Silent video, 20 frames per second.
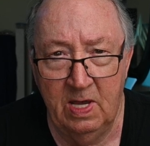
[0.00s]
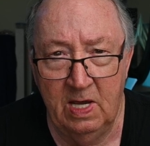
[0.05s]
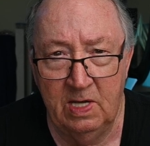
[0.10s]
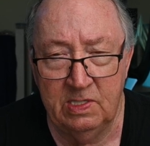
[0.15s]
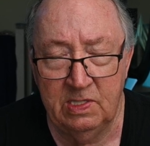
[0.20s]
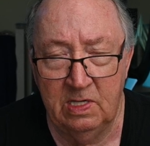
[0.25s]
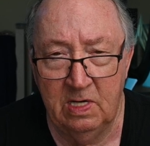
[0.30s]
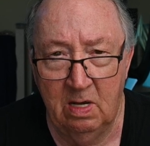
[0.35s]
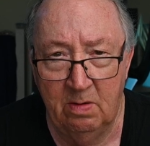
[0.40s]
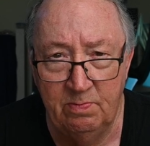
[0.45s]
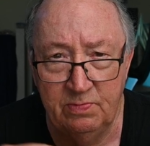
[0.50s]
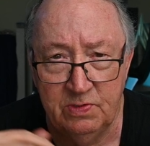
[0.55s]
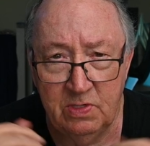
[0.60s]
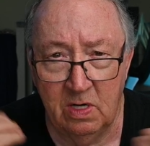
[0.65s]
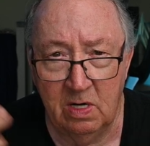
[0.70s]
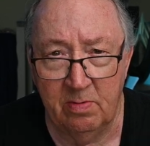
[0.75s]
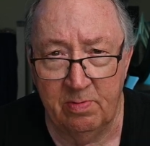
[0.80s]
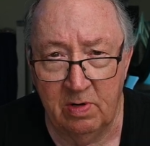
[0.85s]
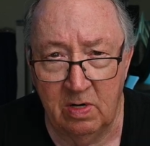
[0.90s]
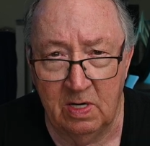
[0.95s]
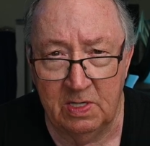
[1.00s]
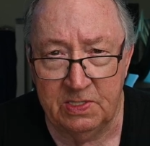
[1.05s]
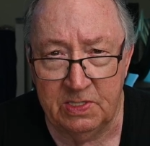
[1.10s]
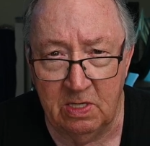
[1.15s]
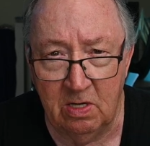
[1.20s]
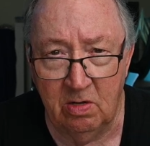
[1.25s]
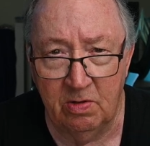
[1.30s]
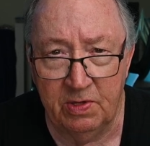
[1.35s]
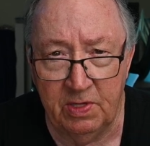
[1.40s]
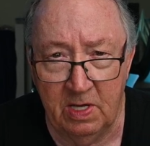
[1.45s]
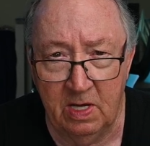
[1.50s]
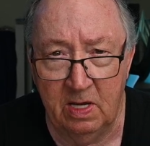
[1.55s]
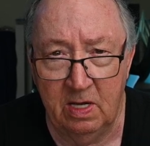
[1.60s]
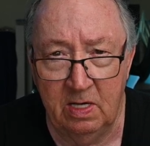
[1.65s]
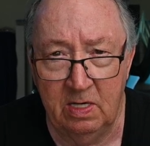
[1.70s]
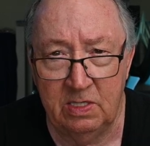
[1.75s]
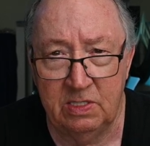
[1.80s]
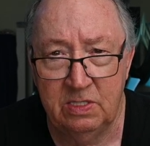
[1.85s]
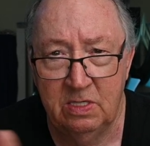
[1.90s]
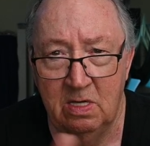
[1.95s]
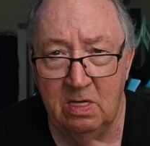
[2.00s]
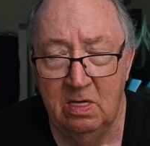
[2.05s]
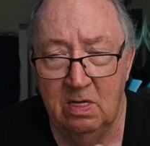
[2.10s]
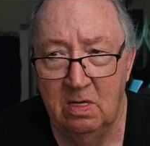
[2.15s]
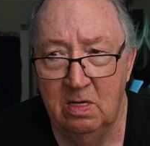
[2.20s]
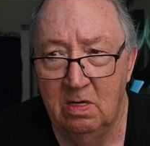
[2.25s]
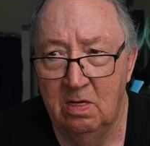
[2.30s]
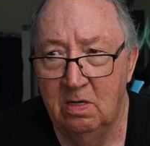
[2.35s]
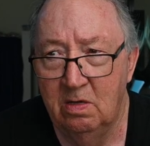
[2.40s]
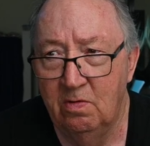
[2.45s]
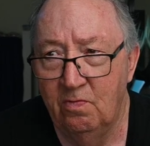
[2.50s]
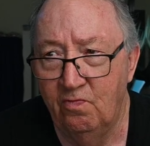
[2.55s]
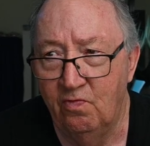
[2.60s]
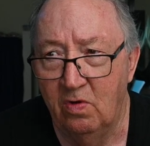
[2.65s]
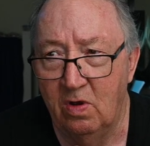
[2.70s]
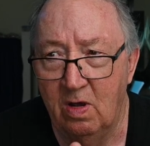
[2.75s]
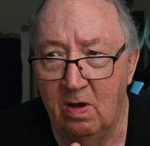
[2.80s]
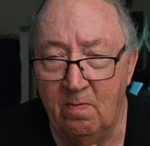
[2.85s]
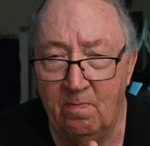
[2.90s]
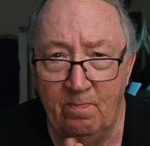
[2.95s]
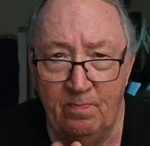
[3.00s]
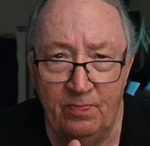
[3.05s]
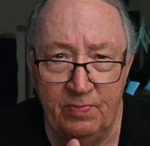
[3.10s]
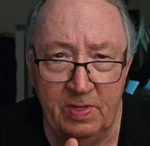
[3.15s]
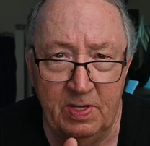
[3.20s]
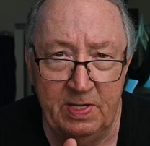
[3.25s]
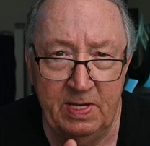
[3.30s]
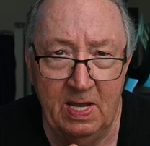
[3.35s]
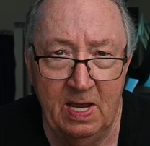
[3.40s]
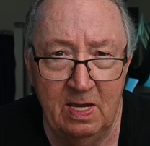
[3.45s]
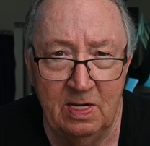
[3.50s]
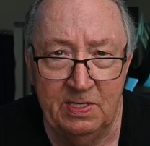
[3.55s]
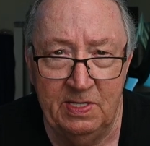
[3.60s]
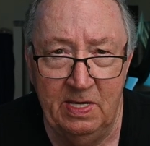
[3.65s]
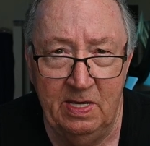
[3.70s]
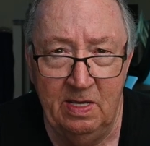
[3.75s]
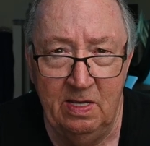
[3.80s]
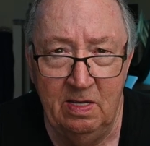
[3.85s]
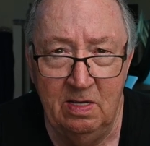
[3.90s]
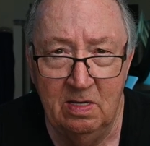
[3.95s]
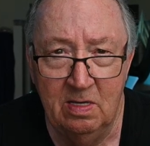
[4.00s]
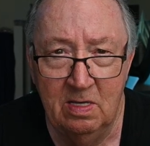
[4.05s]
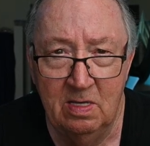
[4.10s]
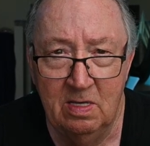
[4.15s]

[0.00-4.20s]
as an observer, I saw things from the taxi